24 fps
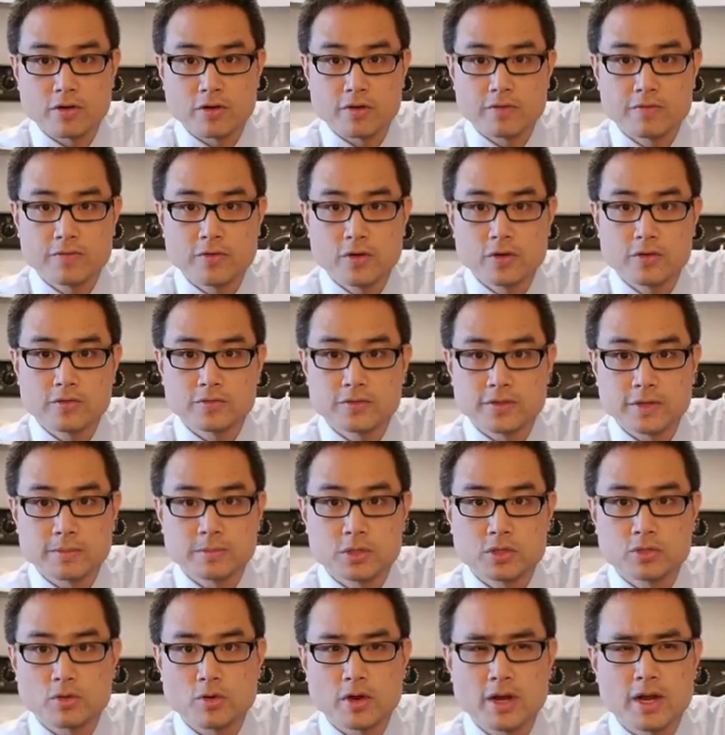or a phone of some
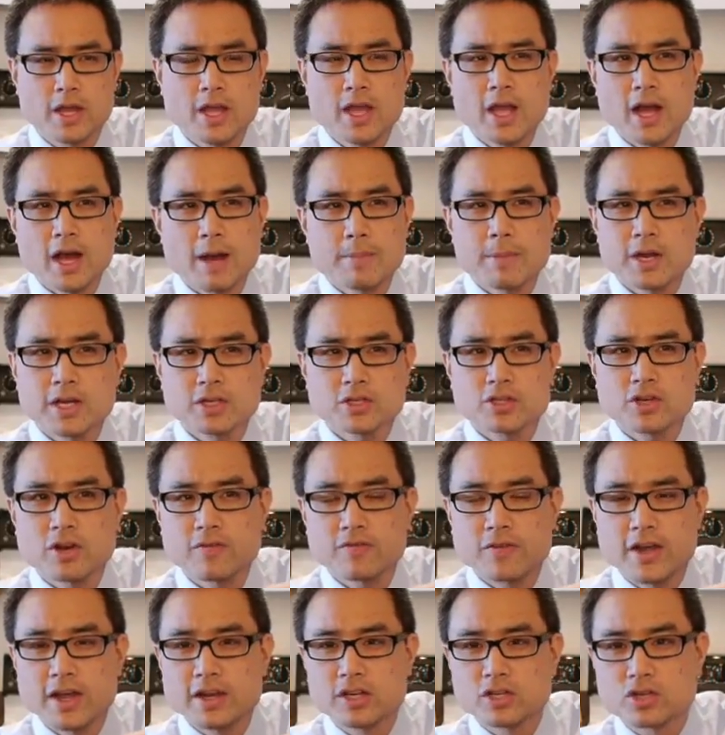sort. I'm not sure
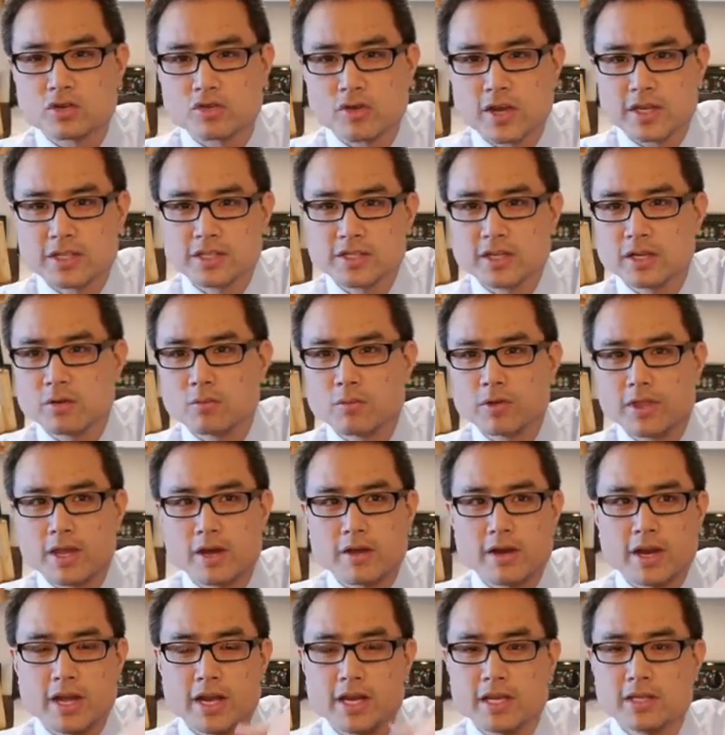if I'd trust it
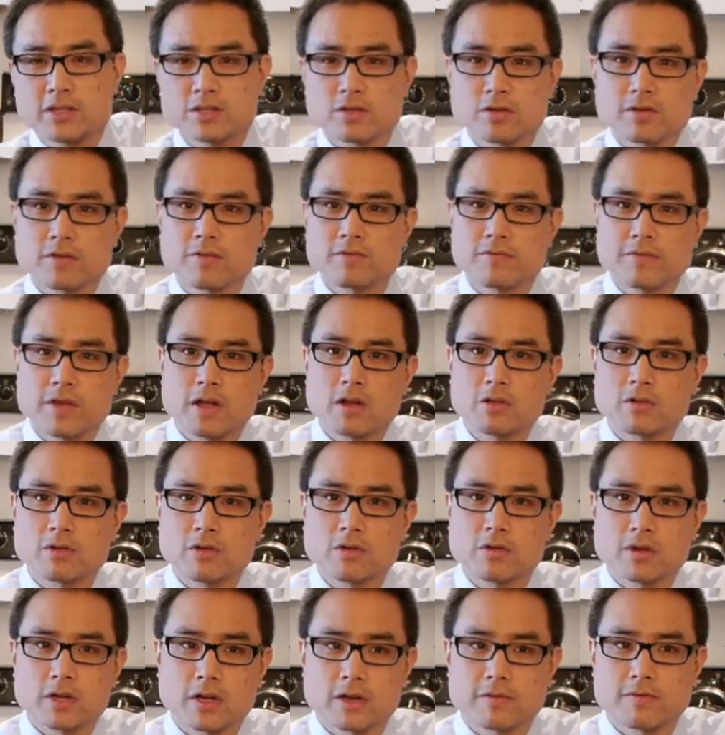without any sort of
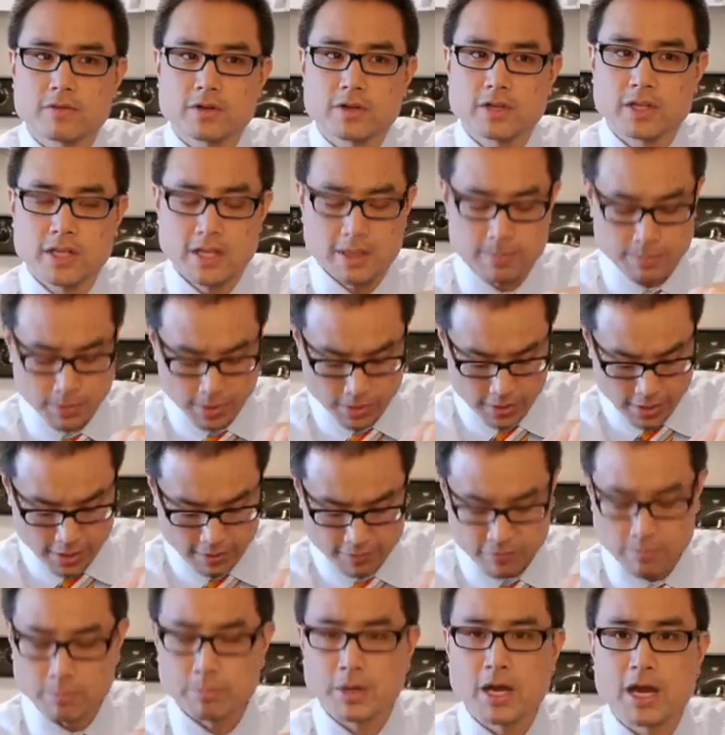Velcro cover to keep the
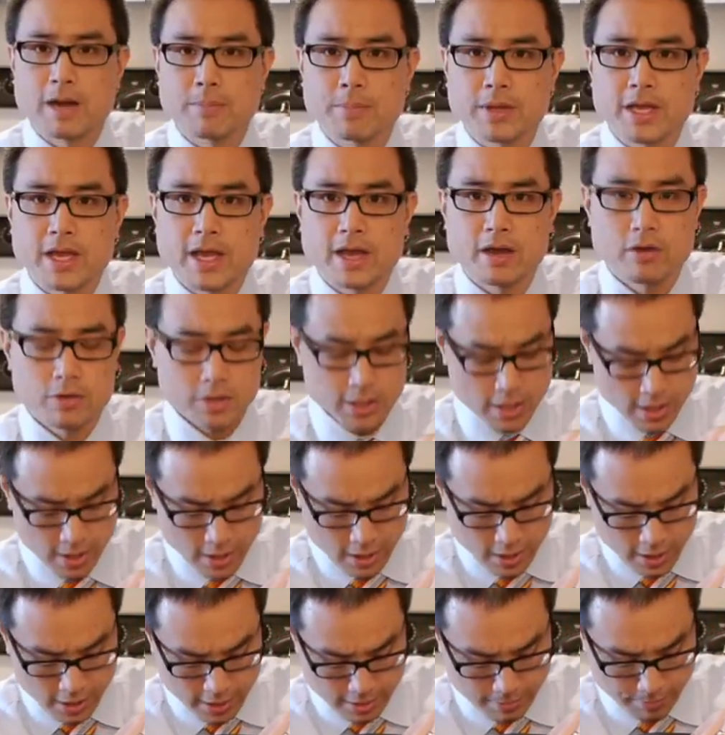thing from popping out,
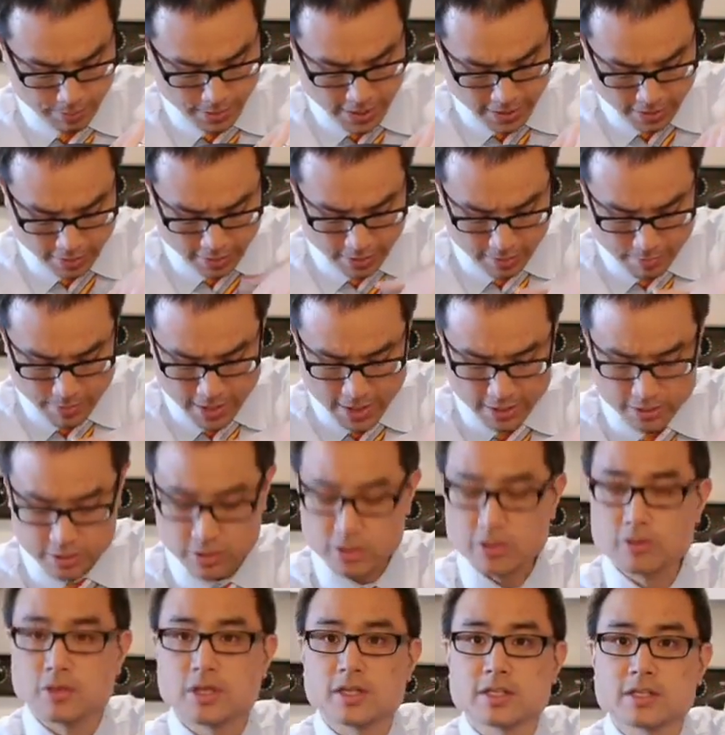but I could
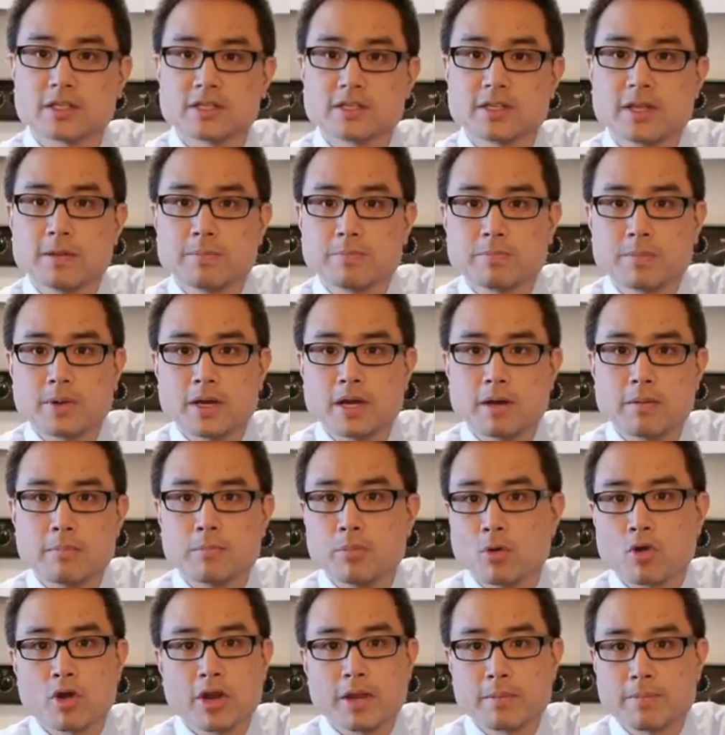imagine you could slip
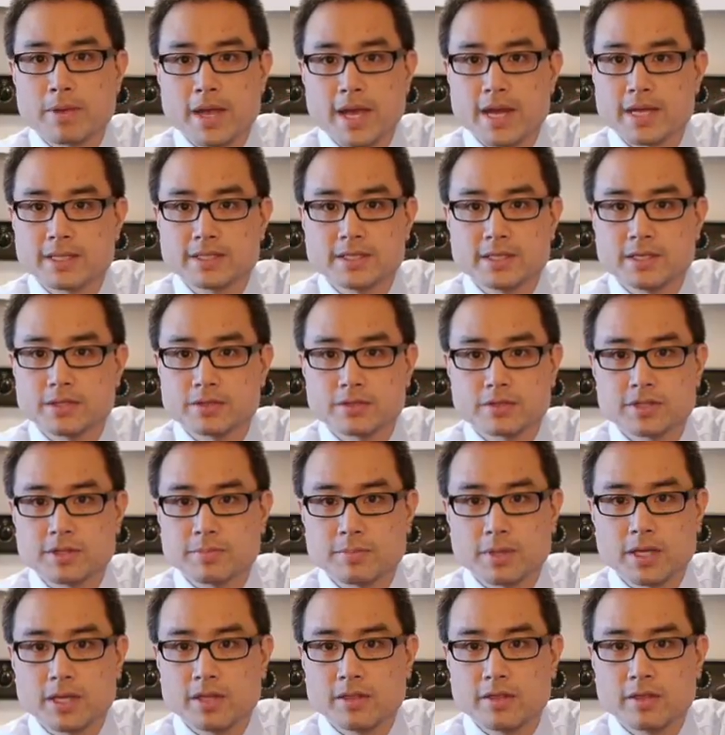boarding passes or
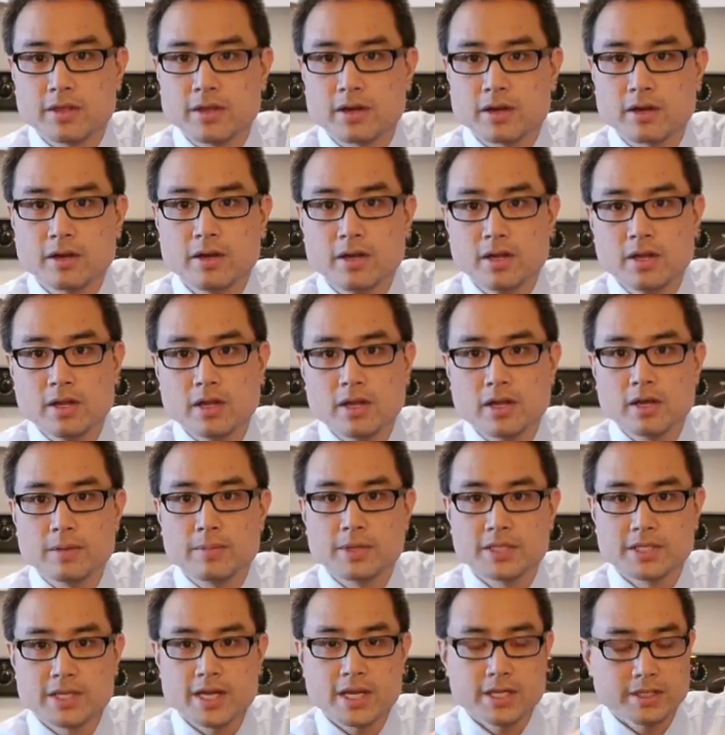something in there.
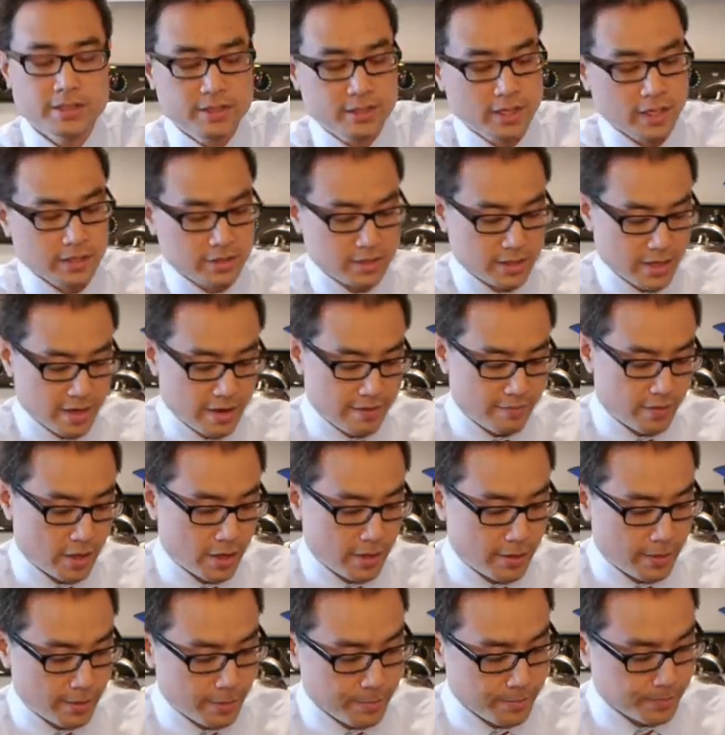It's a nice touch to have
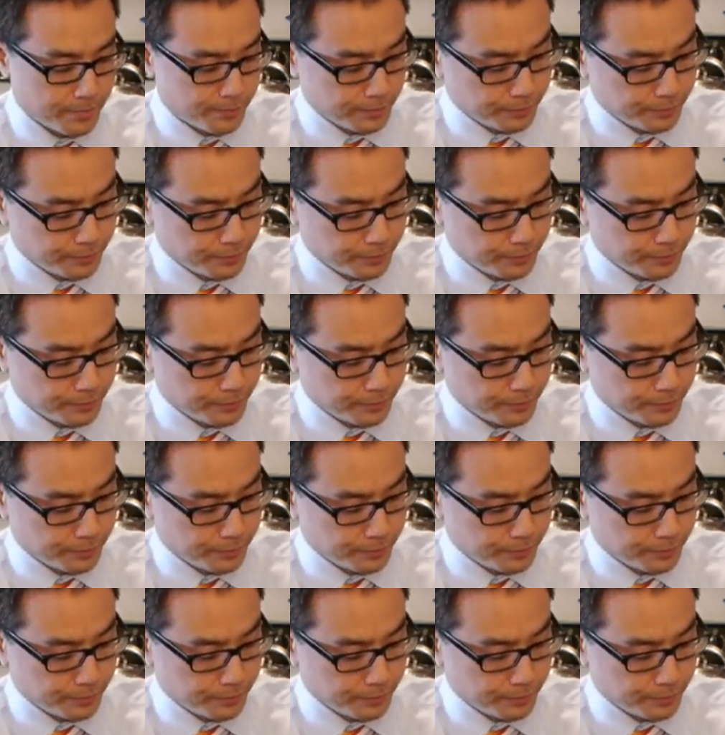that in there.